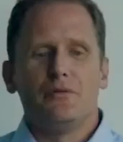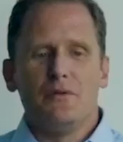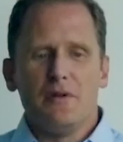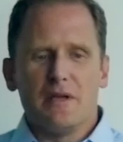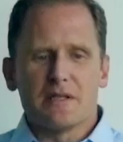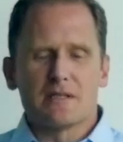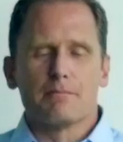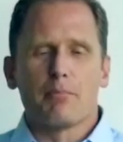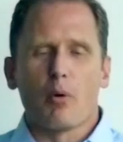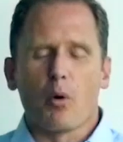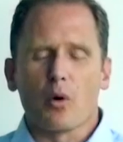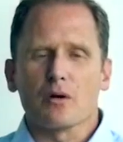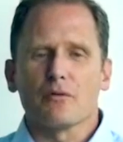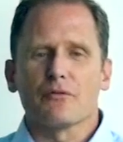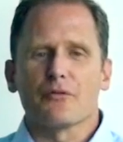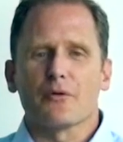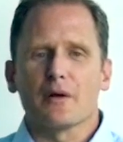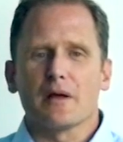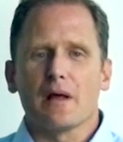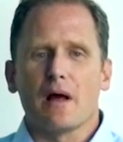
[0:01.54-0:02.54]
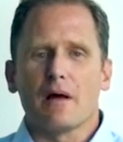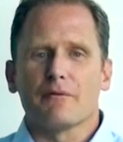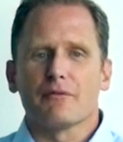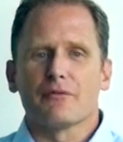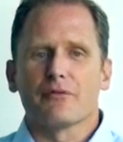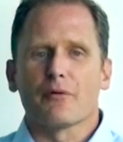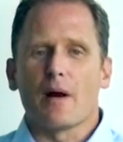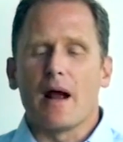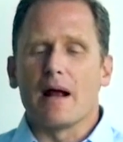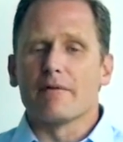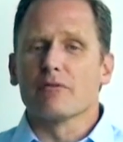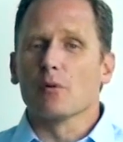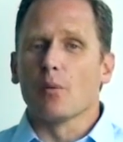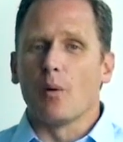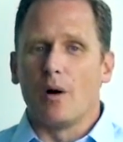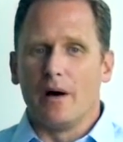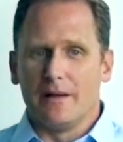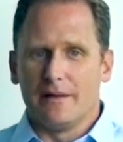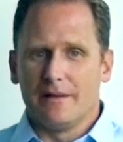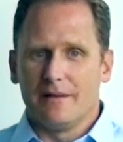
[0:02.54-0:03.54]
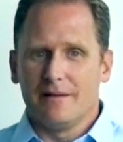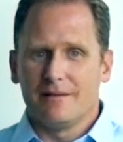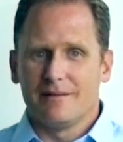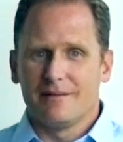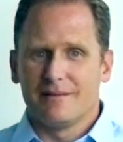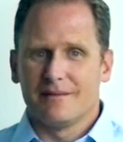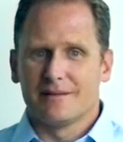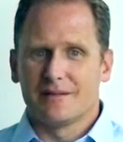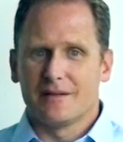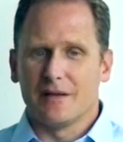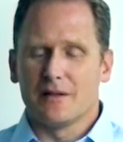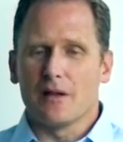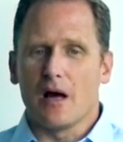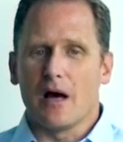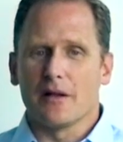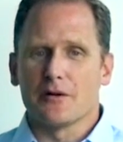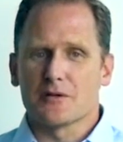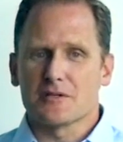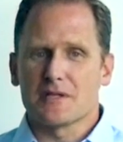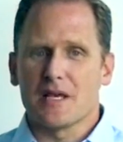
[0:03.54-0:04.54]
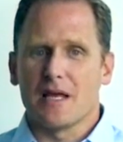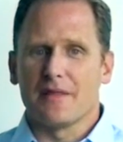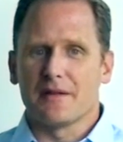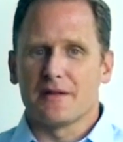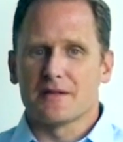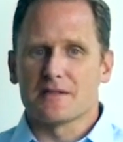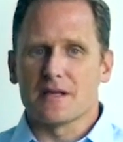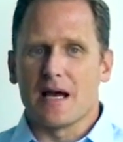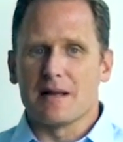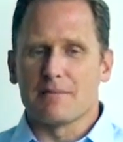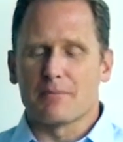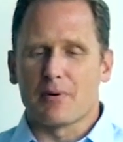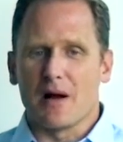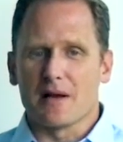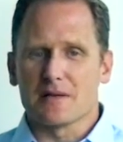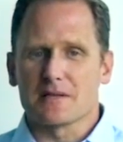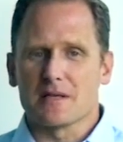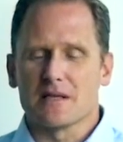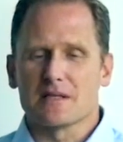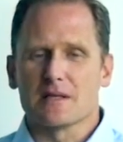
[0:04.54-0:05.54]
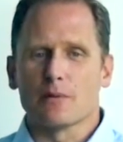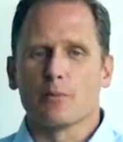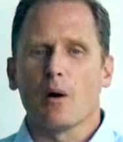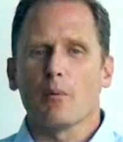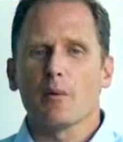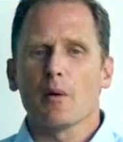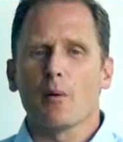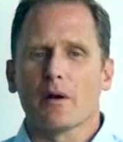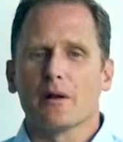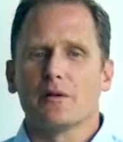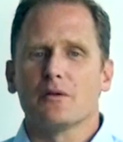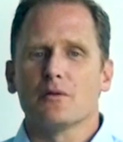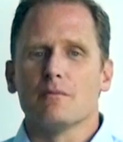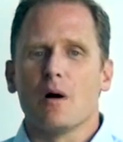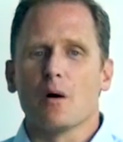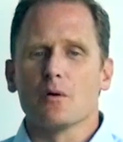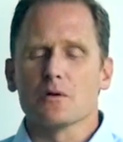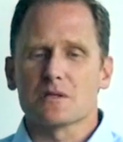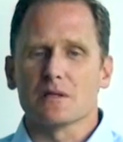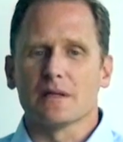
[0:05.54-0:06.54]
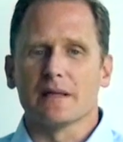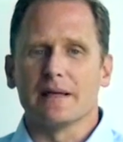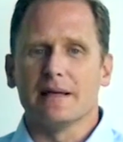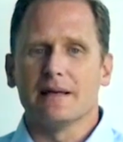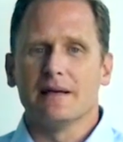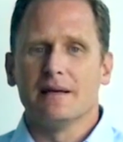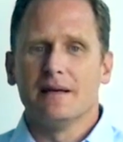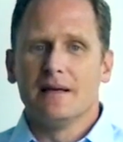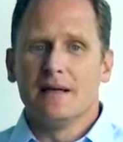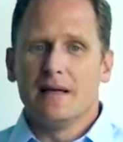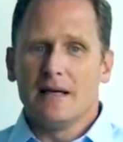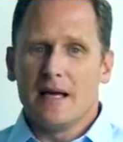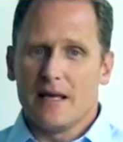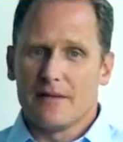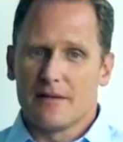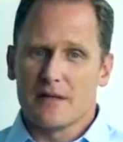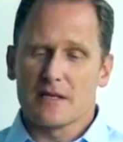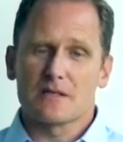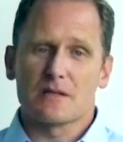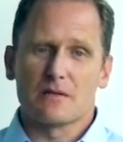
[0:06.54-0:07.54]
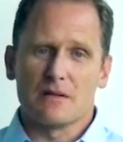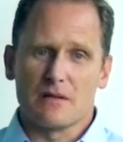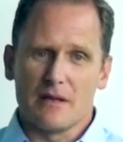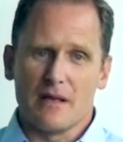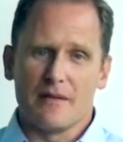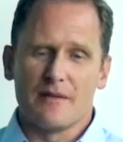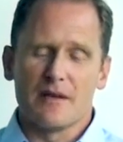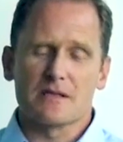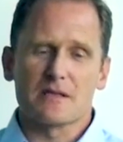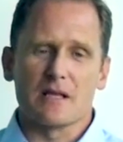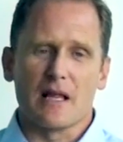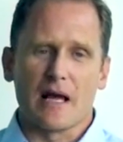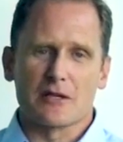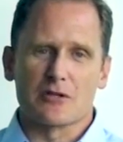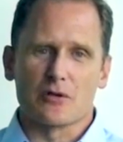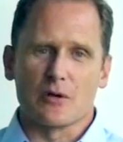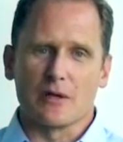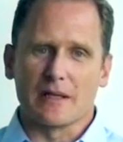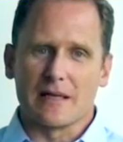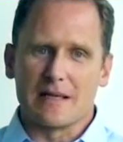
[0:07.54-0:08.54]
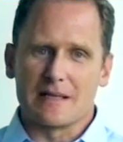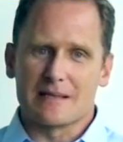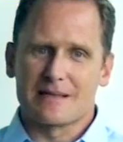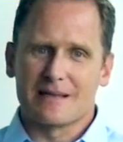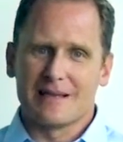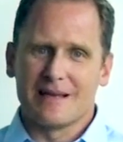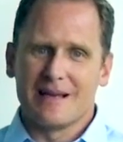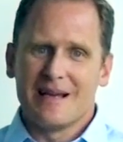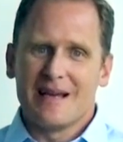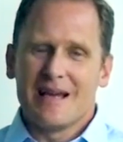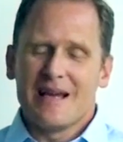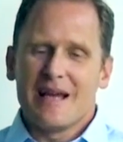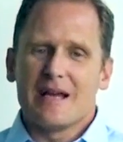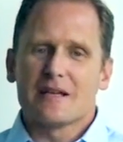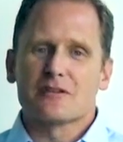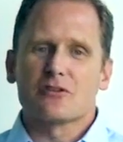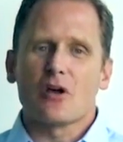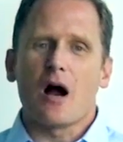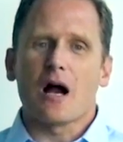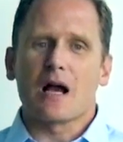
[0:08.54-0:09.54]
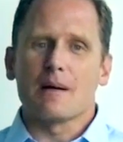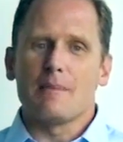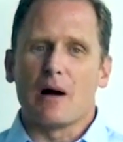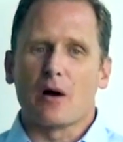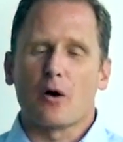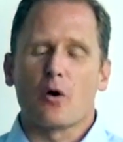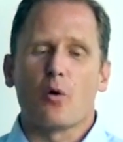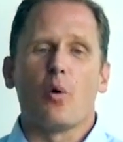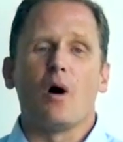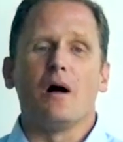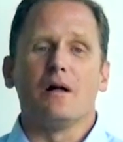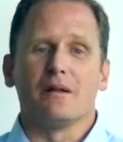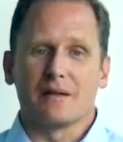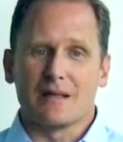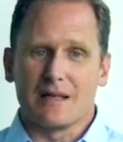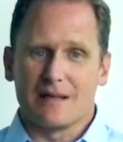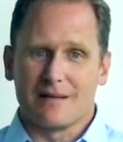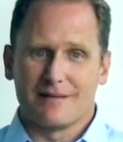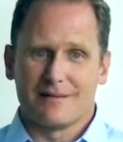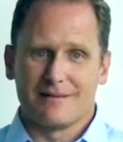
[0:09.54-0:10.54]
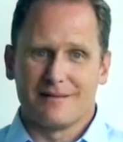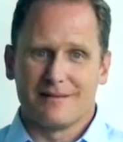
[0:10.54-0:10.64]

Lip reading: it's important for everyone to understand the design process. And what we want to do mostly, in this lecture at least, is talk about quality.